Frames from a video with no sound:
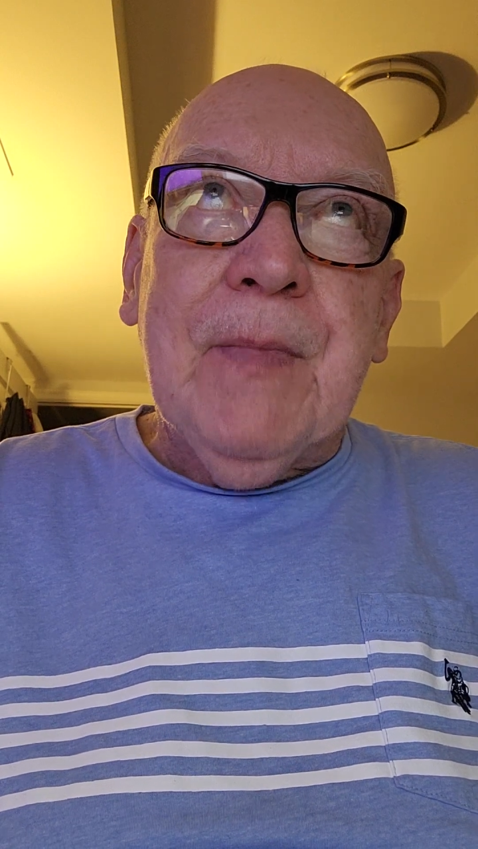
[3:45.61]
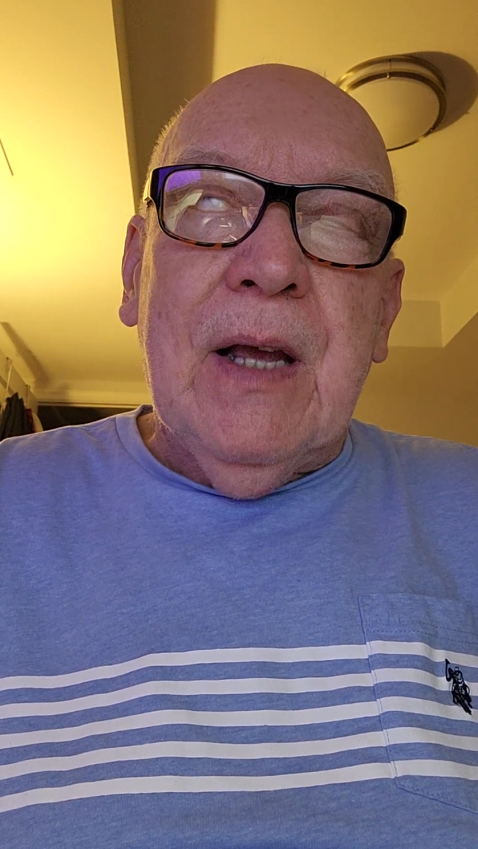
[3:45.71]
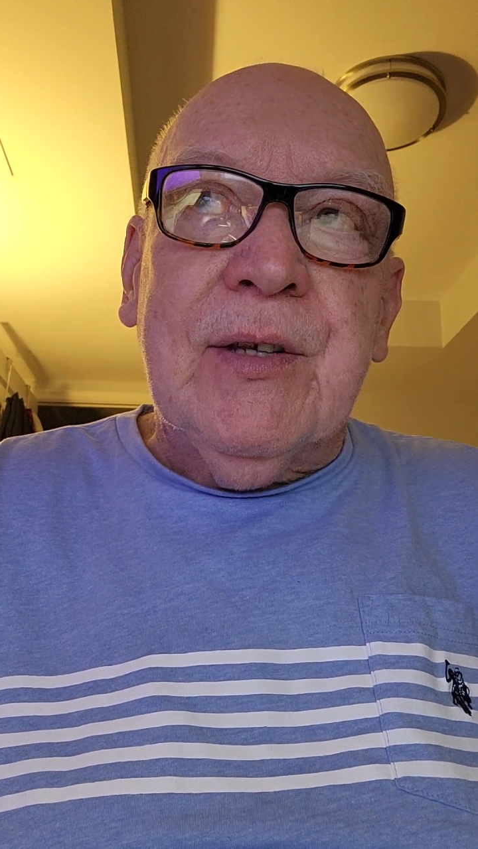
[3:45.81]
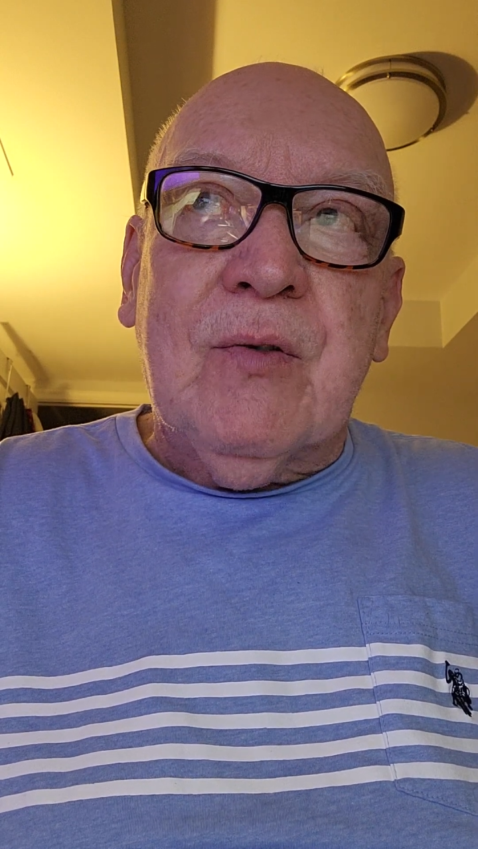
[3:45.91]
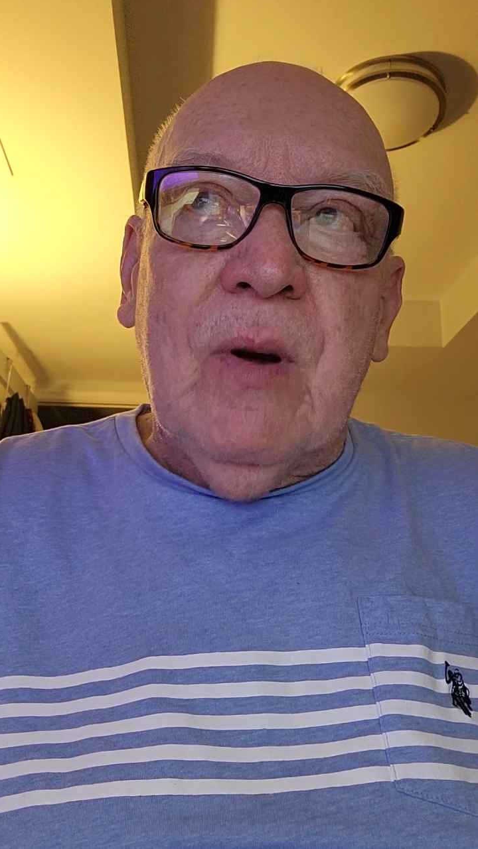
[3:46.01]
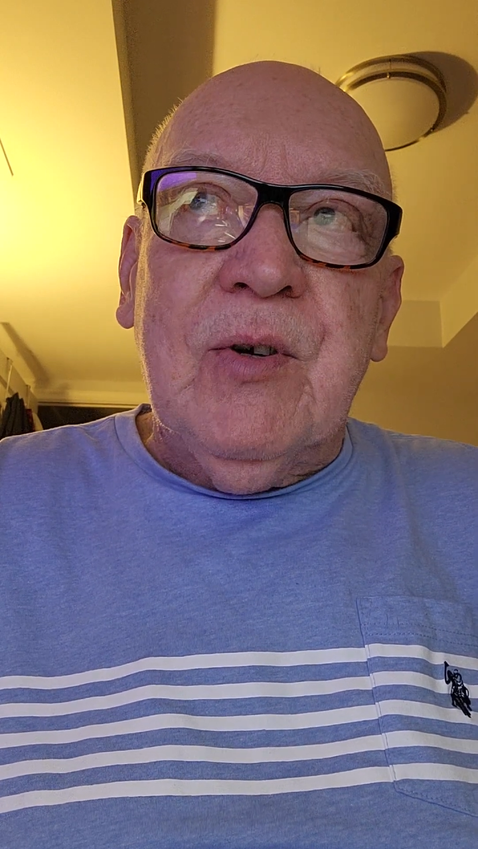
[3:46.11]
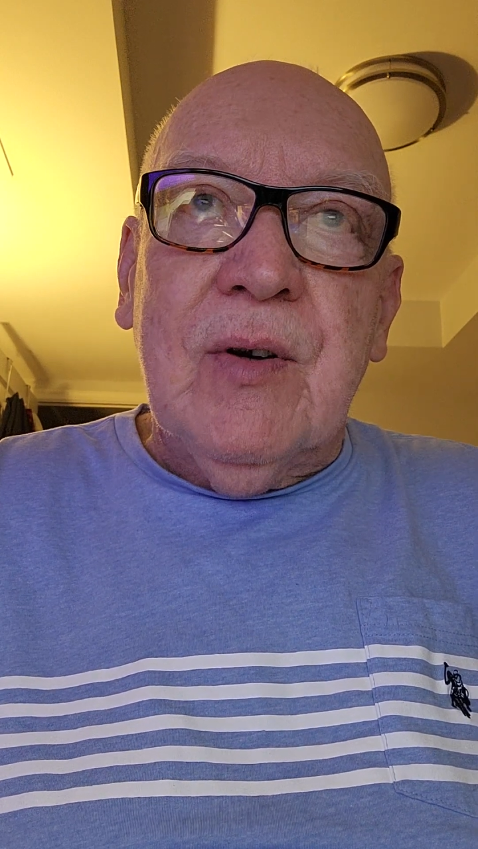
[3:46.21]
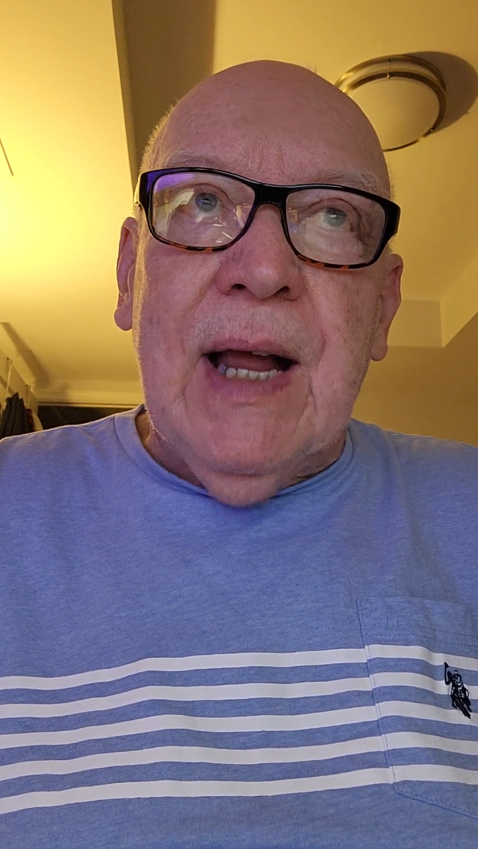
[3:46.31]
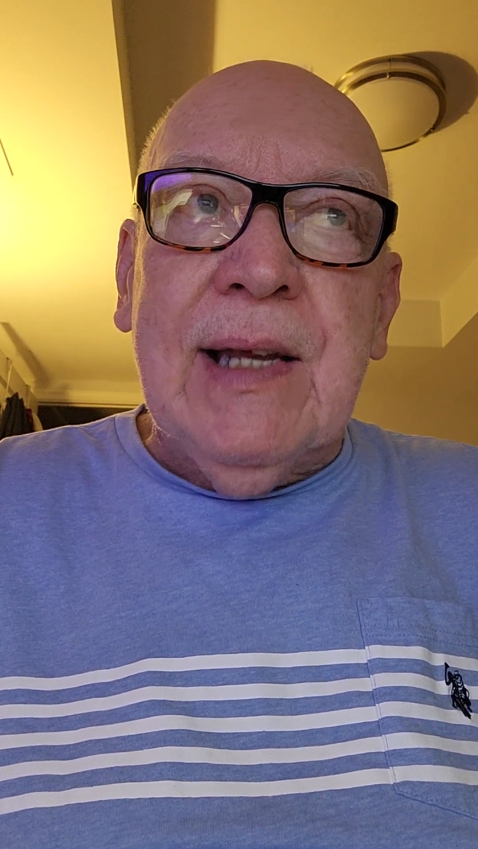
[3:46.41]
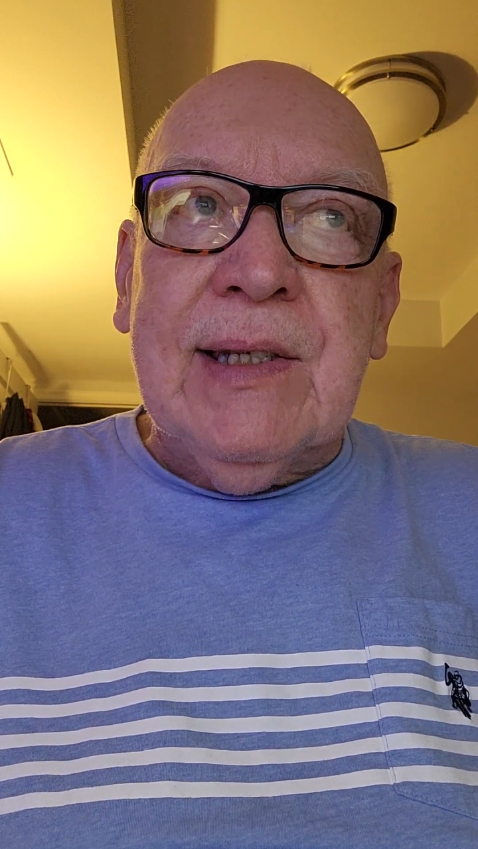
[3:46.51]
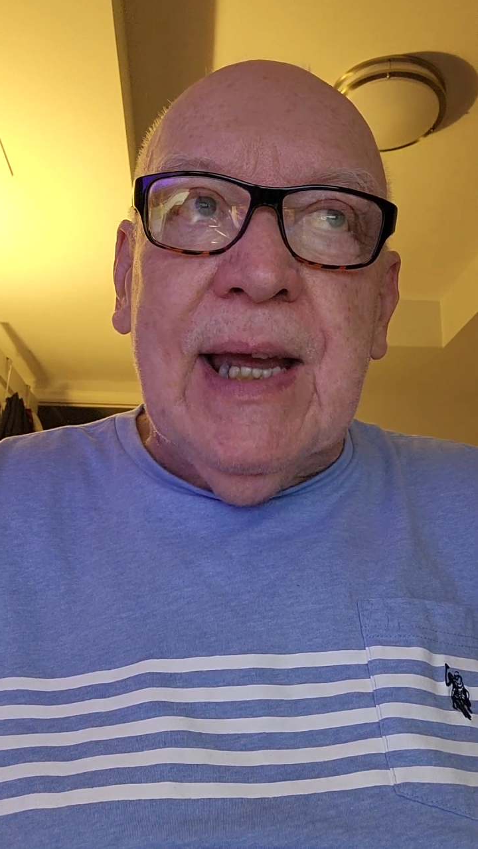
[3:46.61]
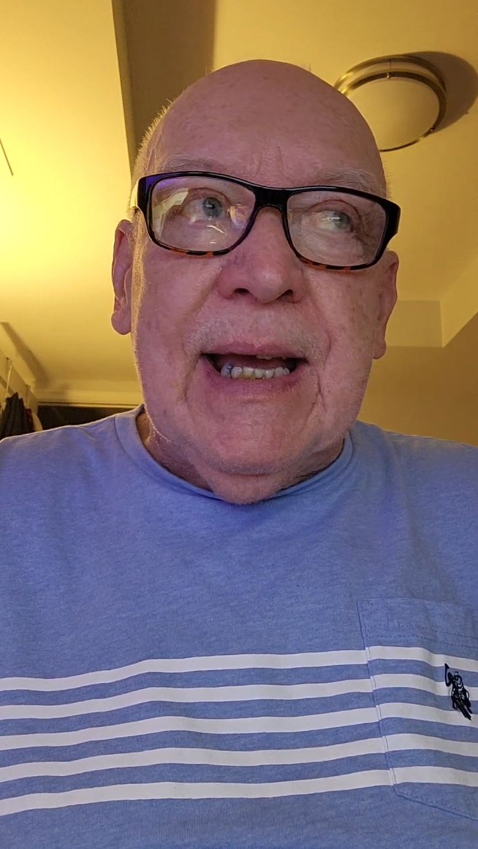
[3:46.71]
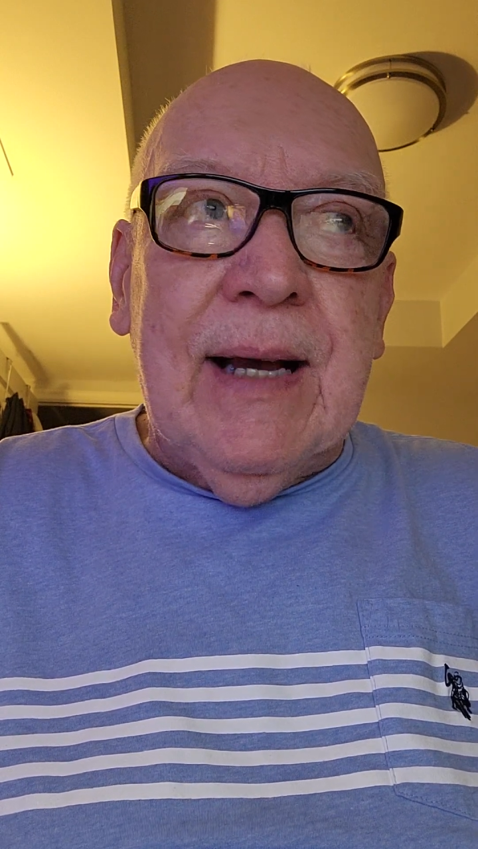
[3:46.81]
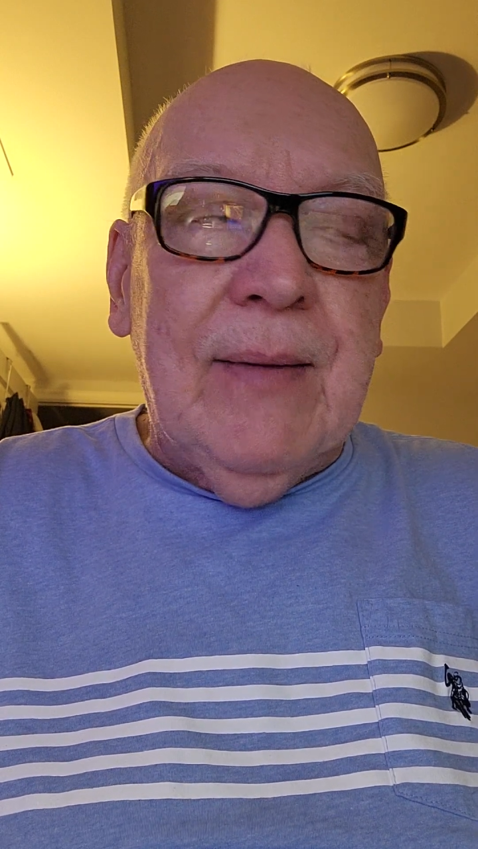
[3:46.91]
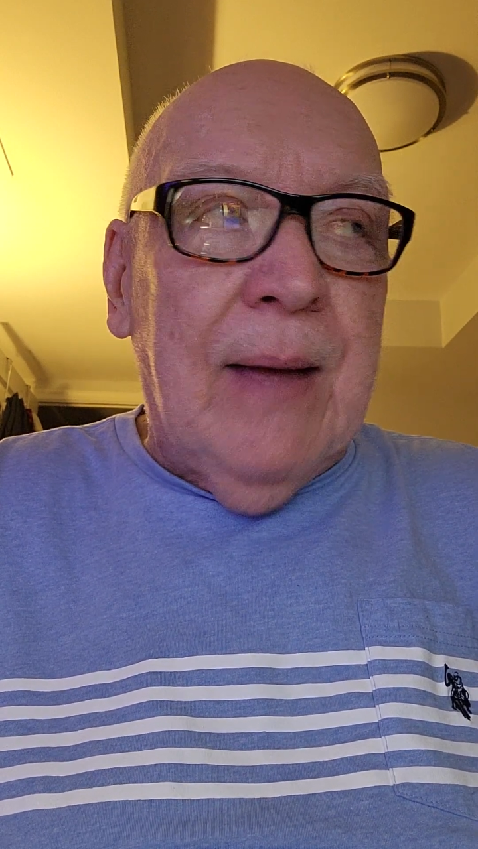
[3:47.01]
a scripture in Isaiah.